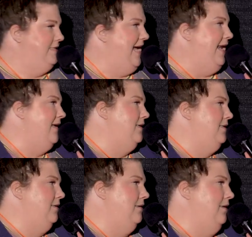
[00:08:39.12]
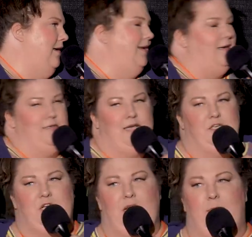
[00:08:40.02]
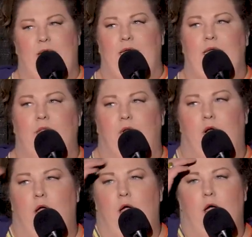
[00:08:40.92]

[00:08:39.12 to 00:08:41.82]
I didn't touch anybody either.